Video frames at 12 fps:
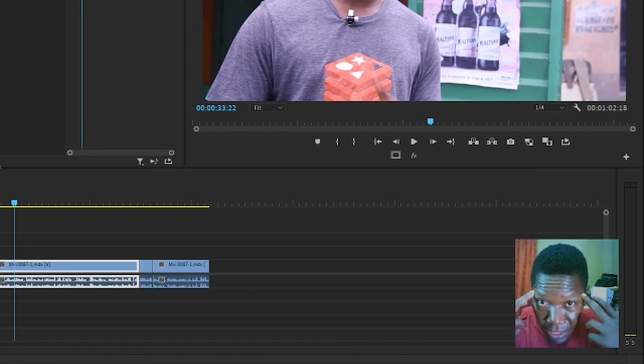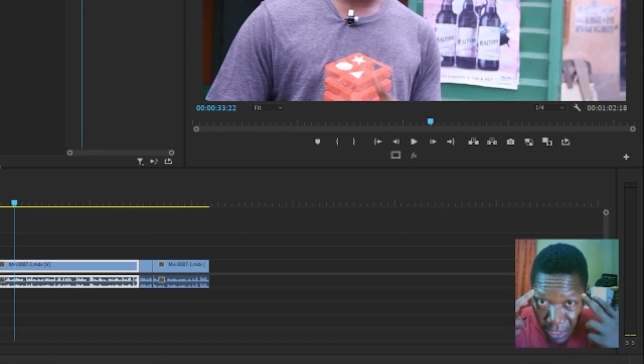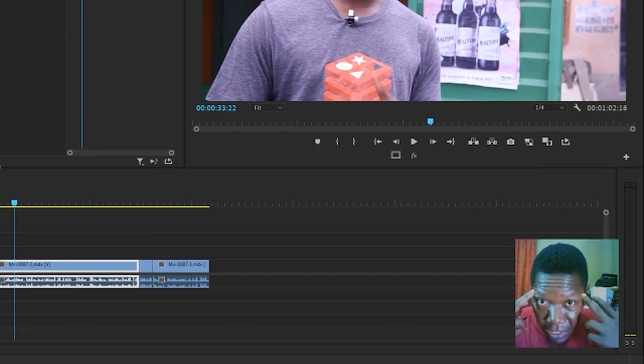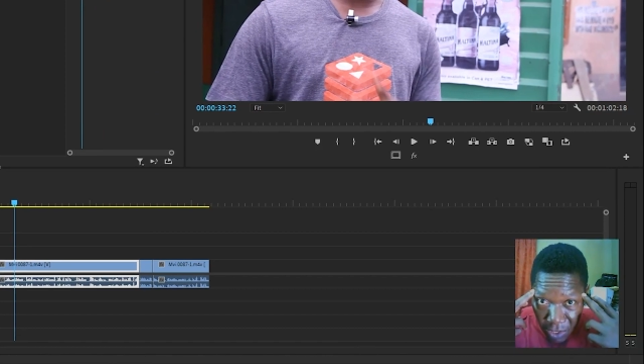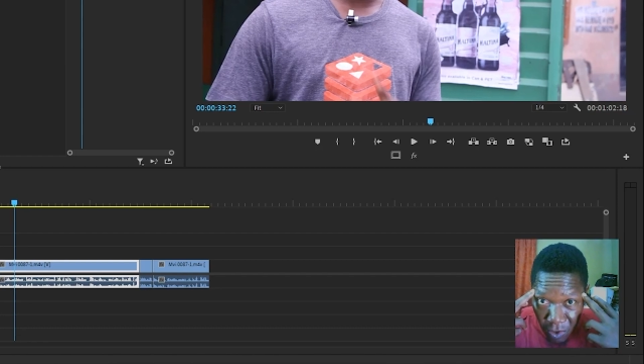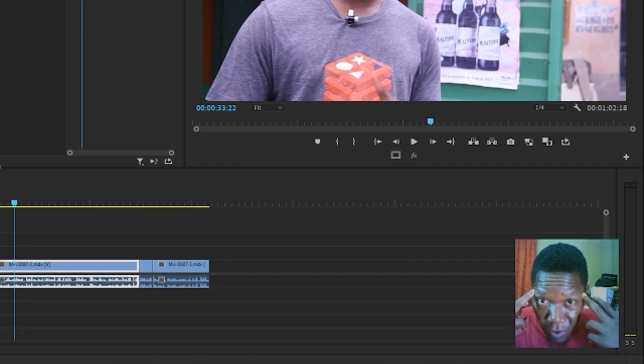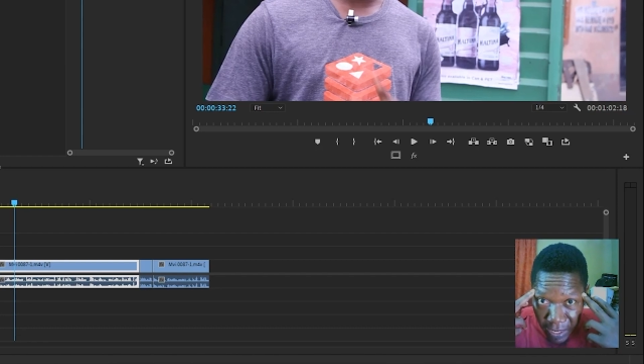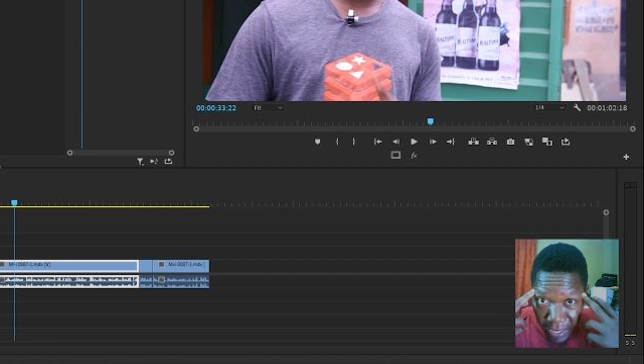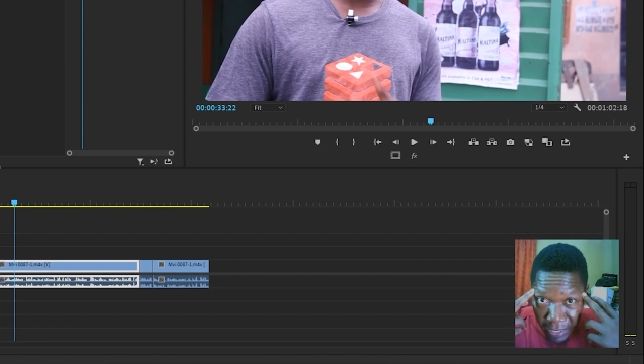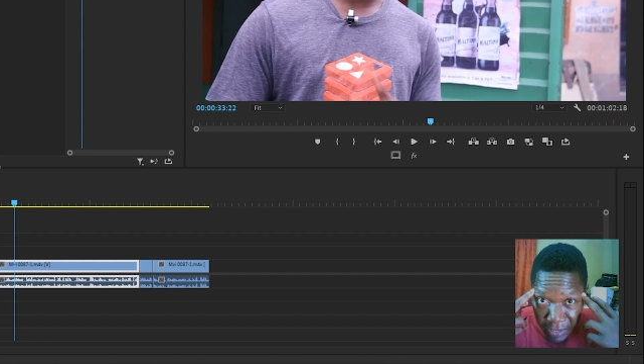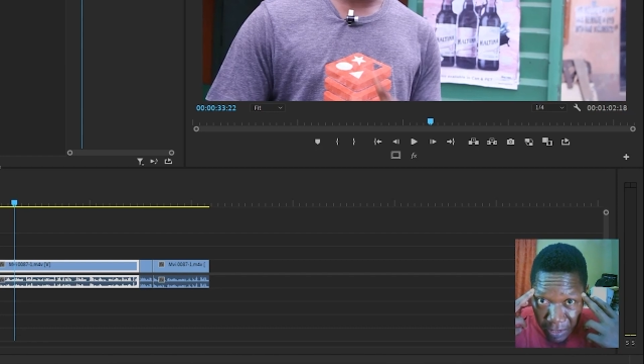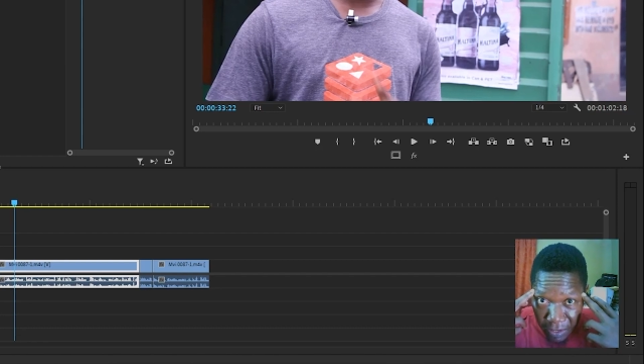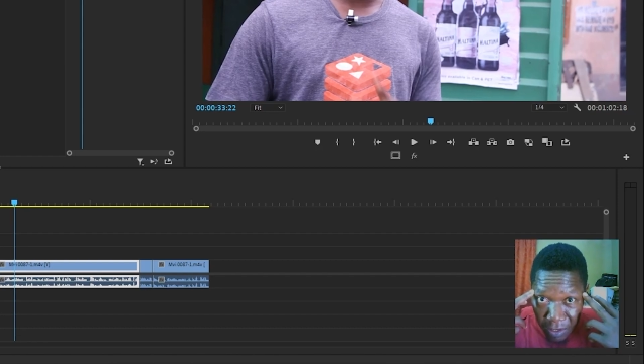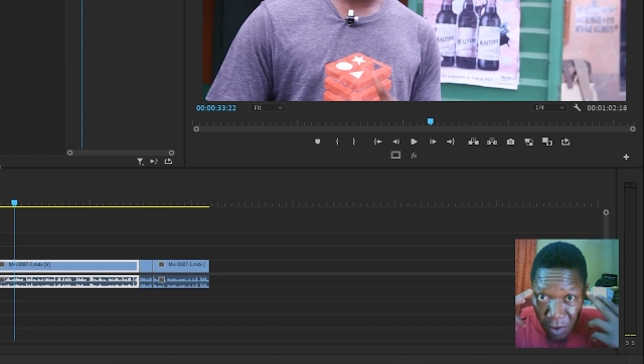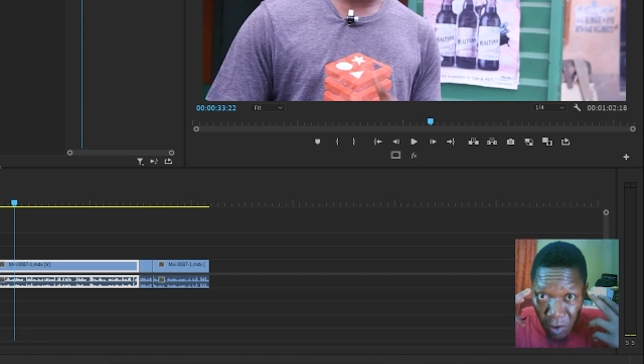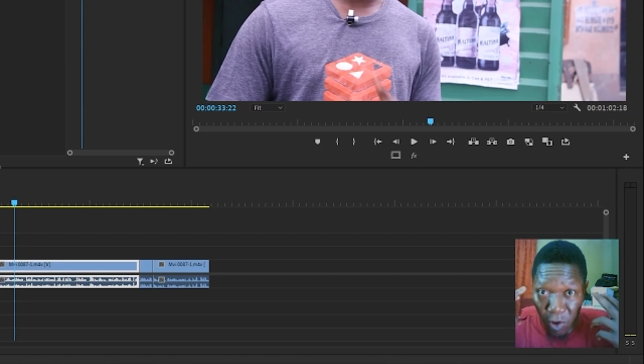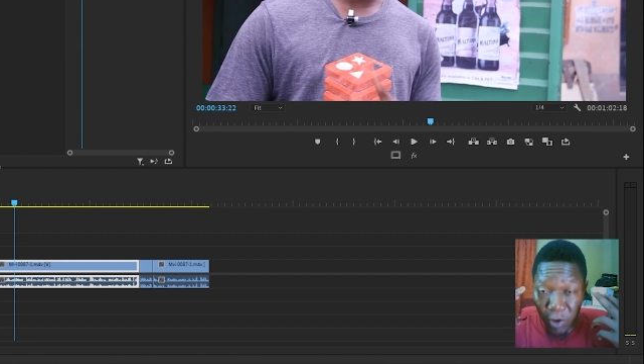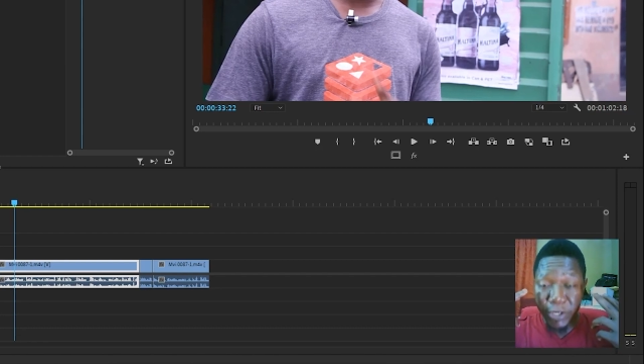in your head
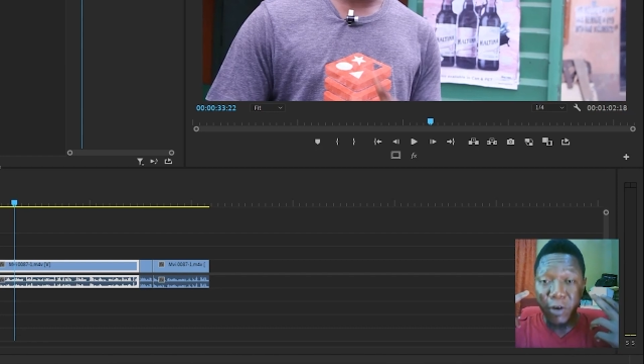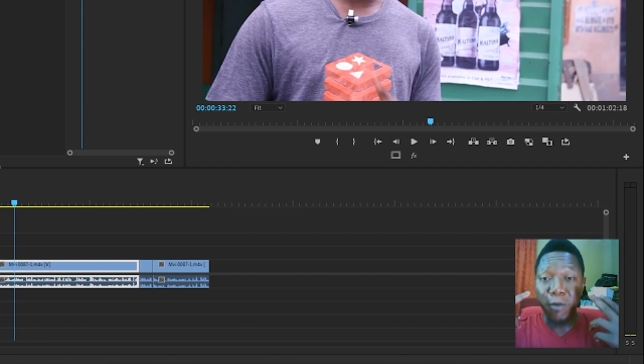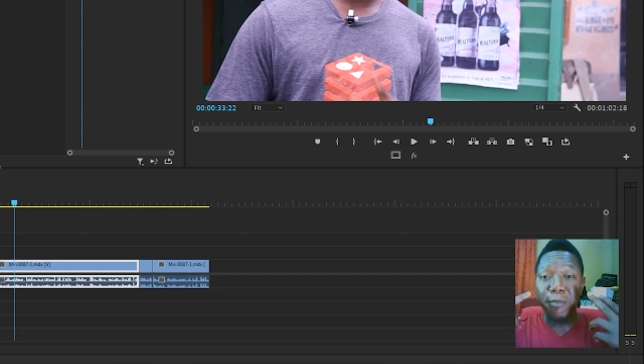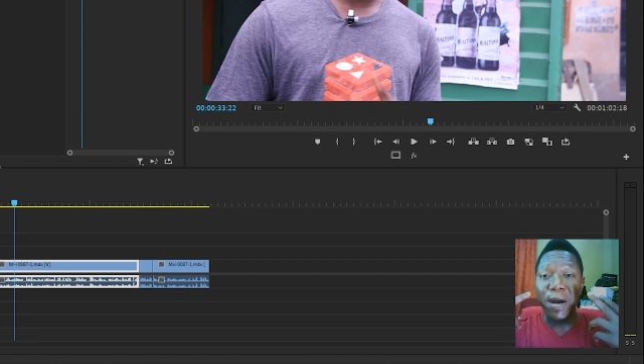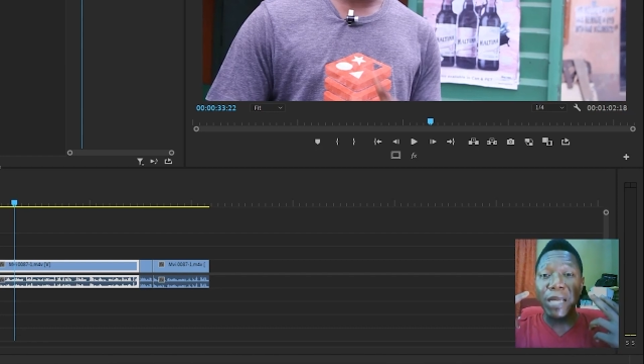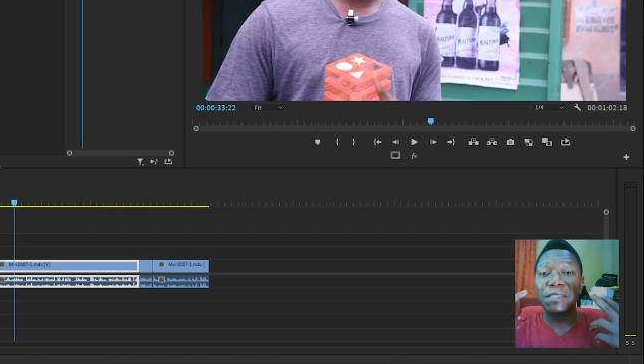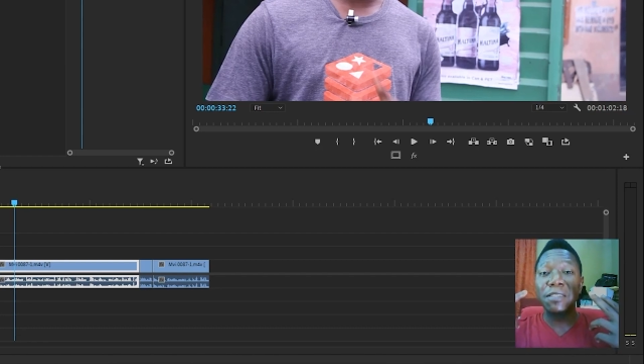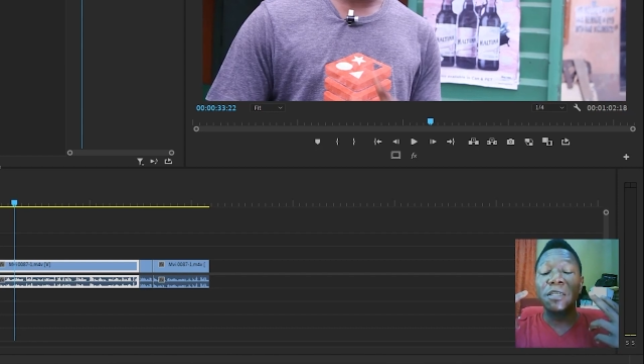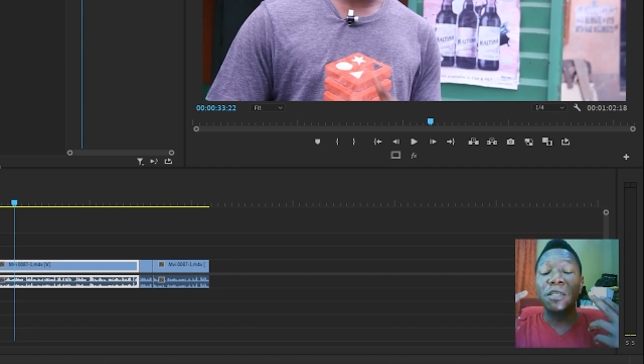or in your mind,